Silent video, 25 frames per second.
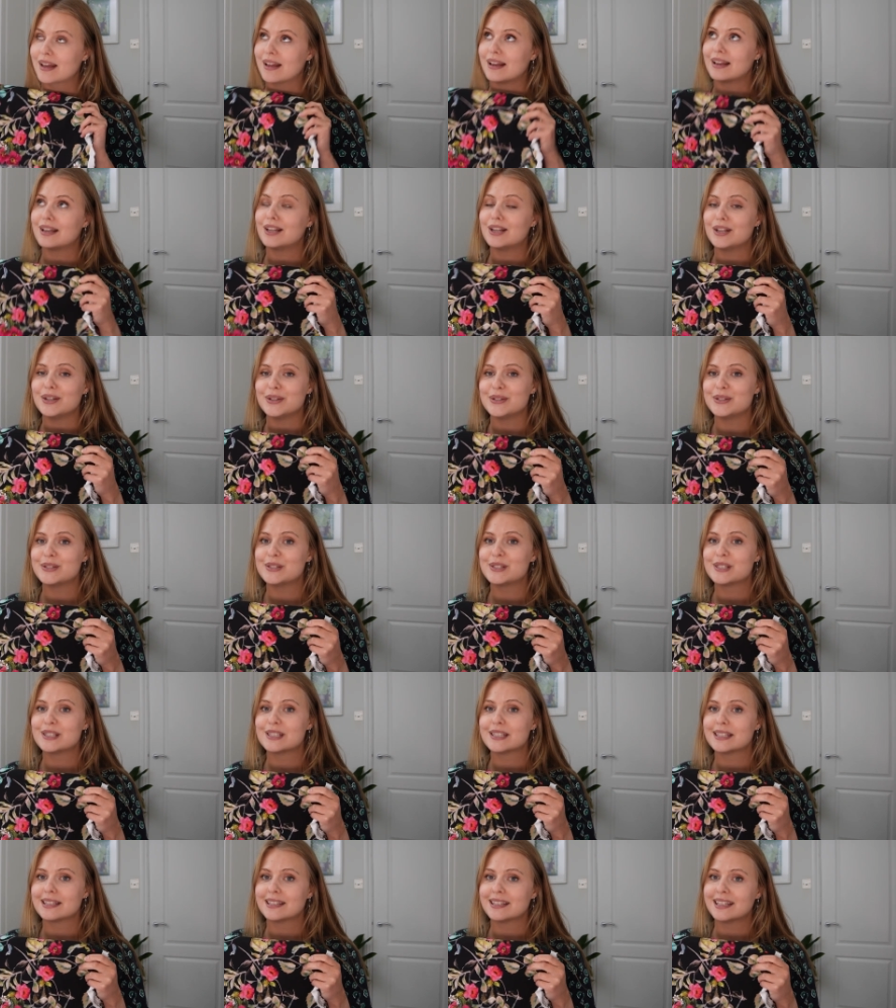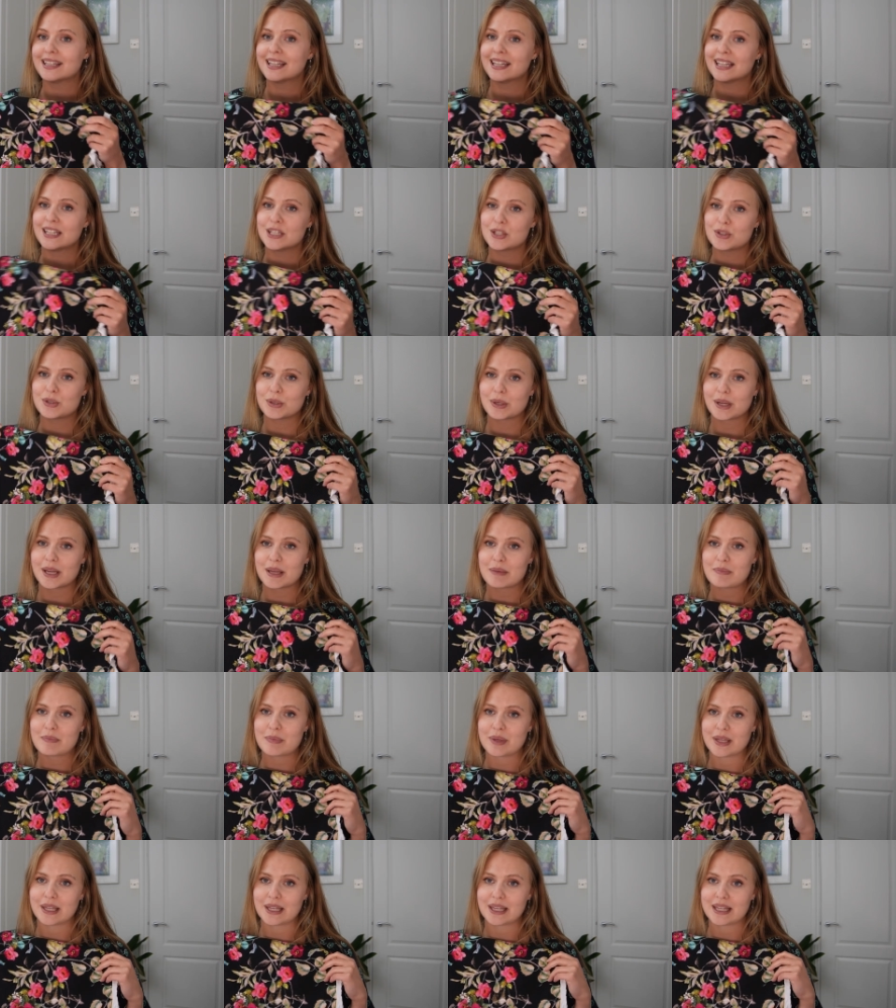loose
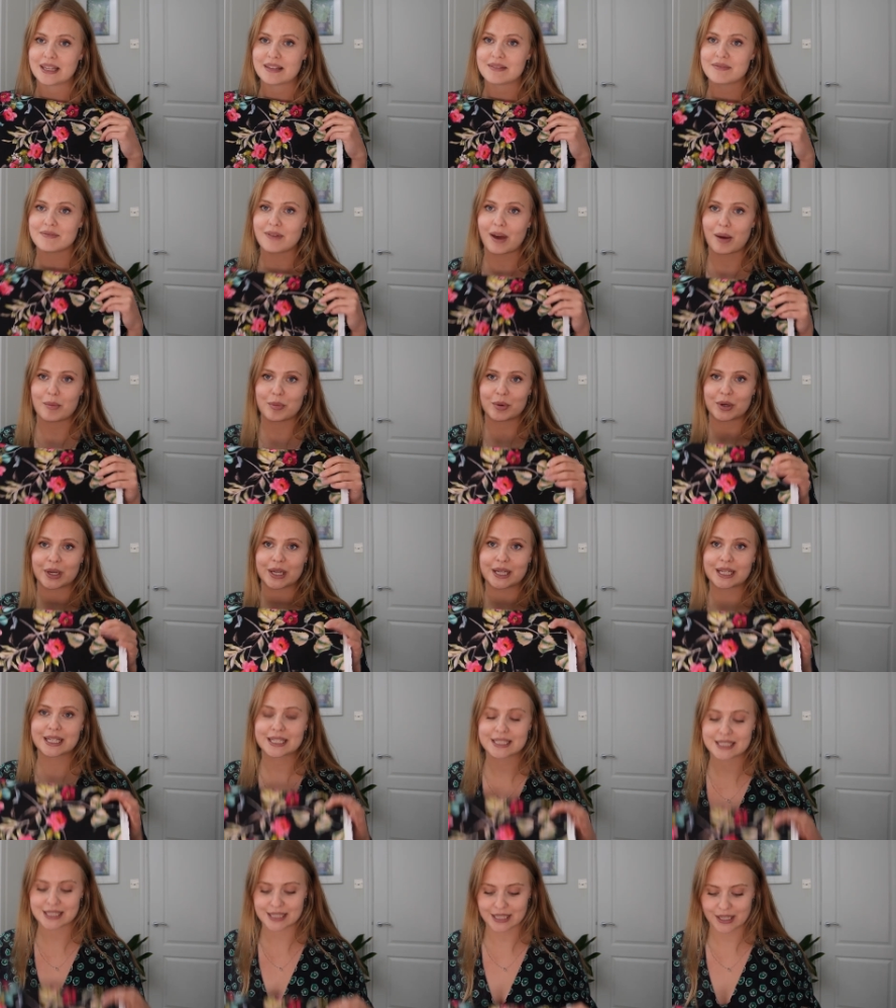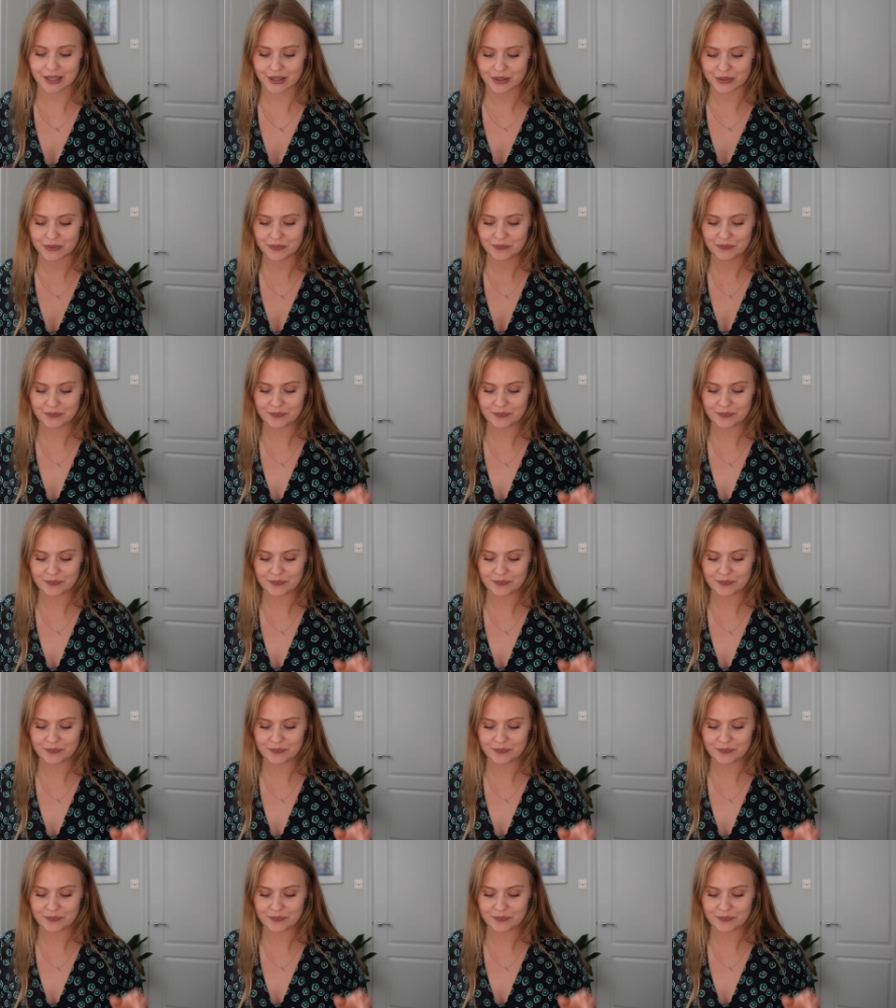drapey fabric. So